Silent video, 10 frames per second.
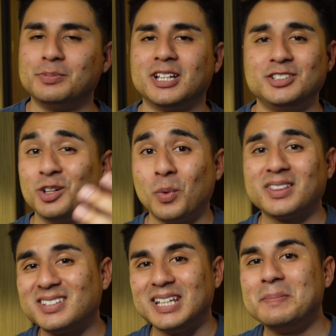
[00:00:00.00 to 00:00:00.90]
because you don't want
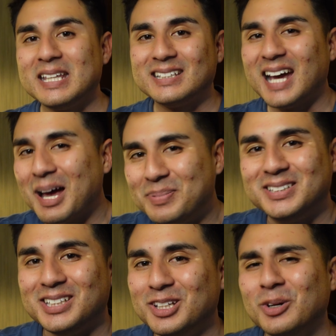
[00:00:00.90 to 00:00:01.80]
the same thing to happen
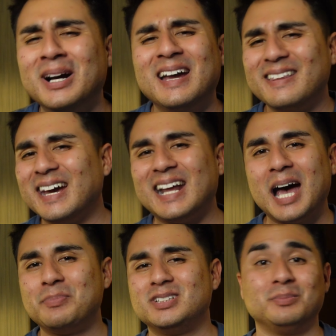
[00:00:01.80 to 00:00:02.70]
to you that
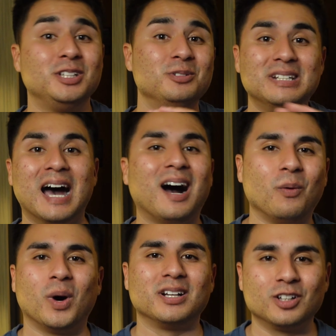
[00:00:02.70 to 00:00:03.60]
happened to me. You do not
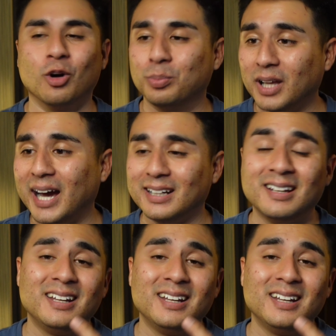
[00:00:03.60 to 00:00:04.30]
want to go blind.